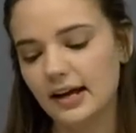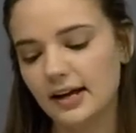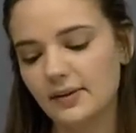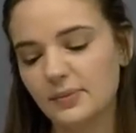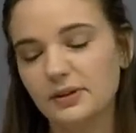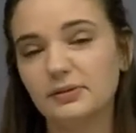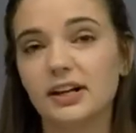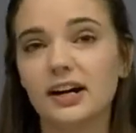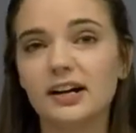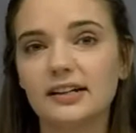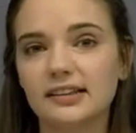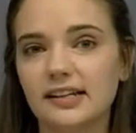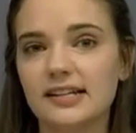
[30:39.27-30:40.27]
But
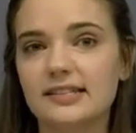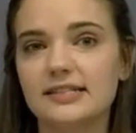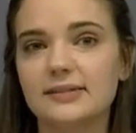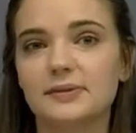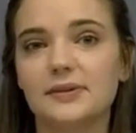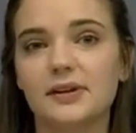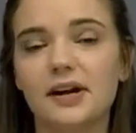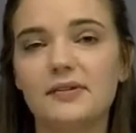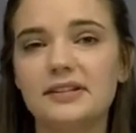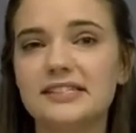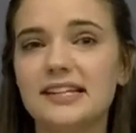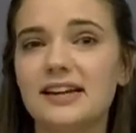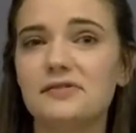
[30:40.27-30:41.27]
regardless, we would
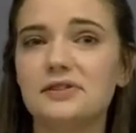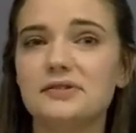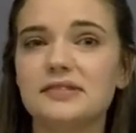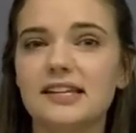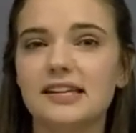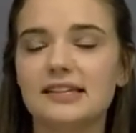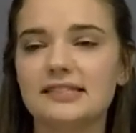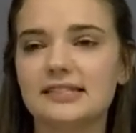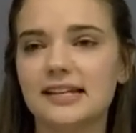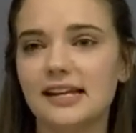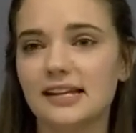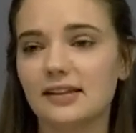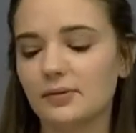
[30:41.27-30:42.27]
always say if you see a
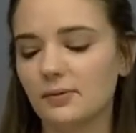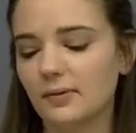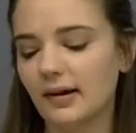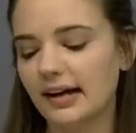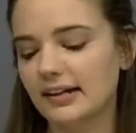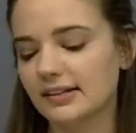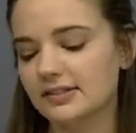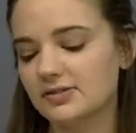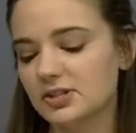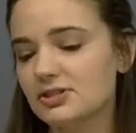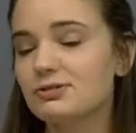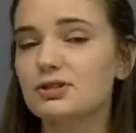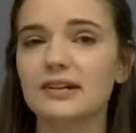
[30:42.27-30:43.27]
snake in the wild,
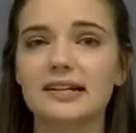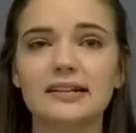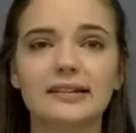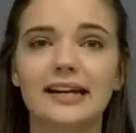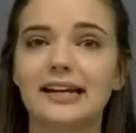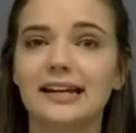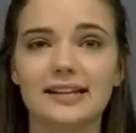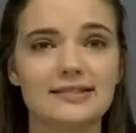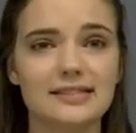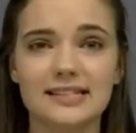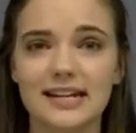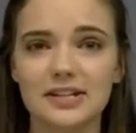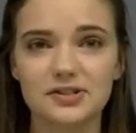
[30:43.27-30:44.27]
just treat it like it is a
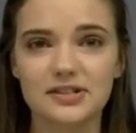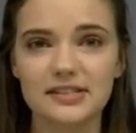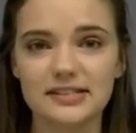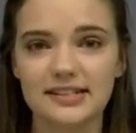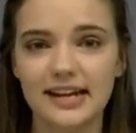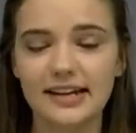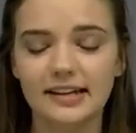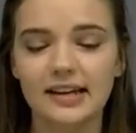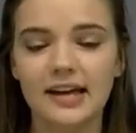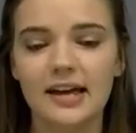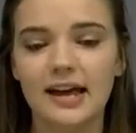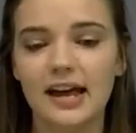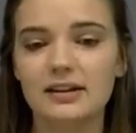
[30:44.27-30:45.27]
dangerous snake
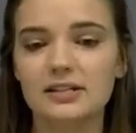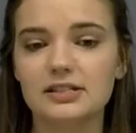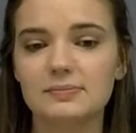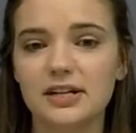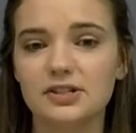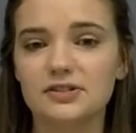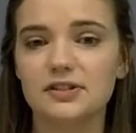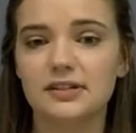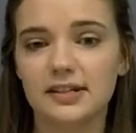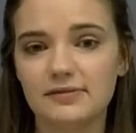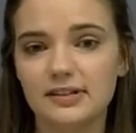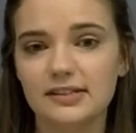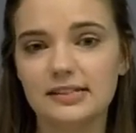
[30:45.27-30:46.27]
and just make sure to
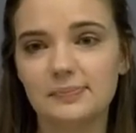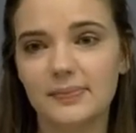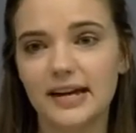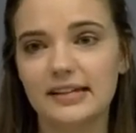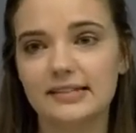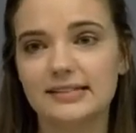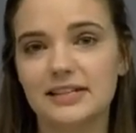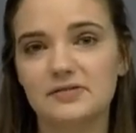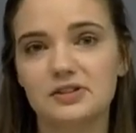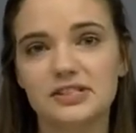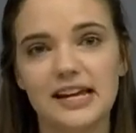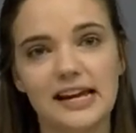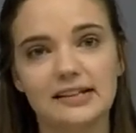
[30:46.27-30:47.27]
give it space. If
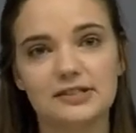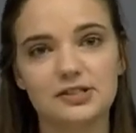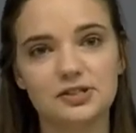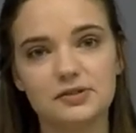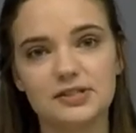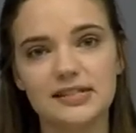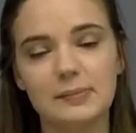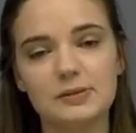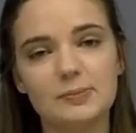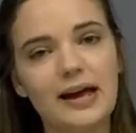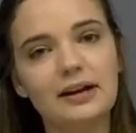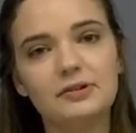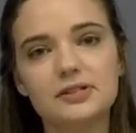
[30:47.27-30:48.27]
you take 2 steps
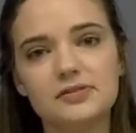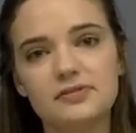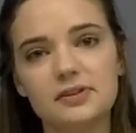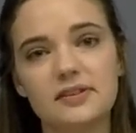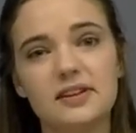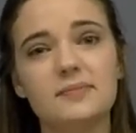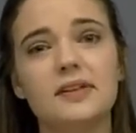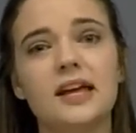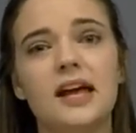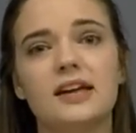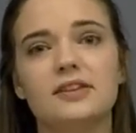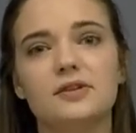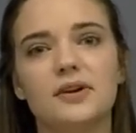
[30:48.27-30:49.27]
backwards from them,
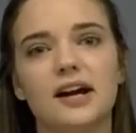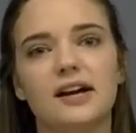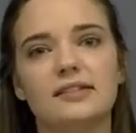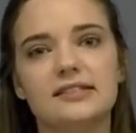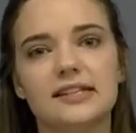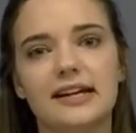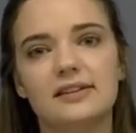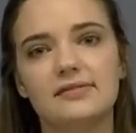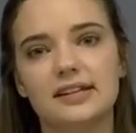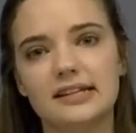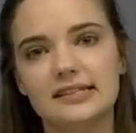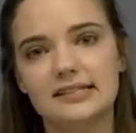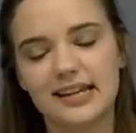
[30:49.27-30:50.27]
you are outside of
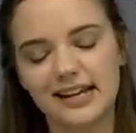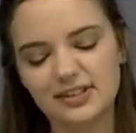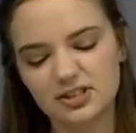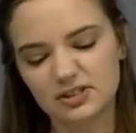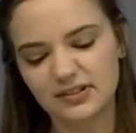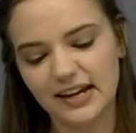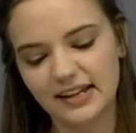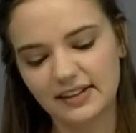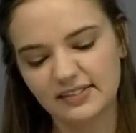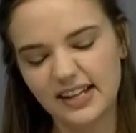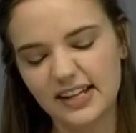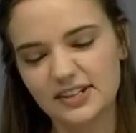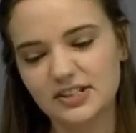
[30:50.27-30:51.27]
any snake striking
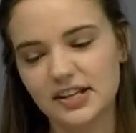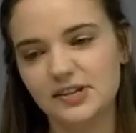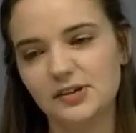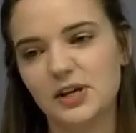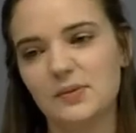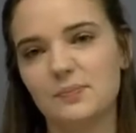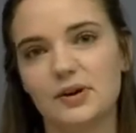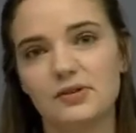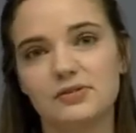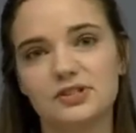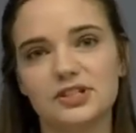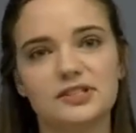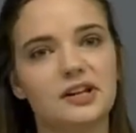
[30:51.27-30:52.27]
range and you can
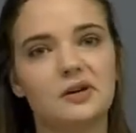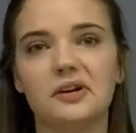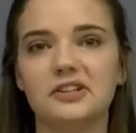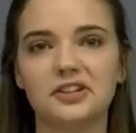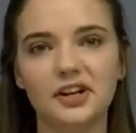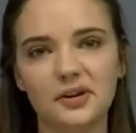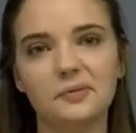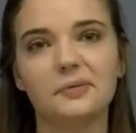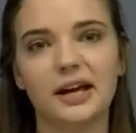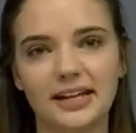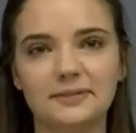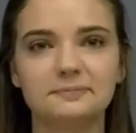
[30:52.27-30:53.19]
both just go on your own way.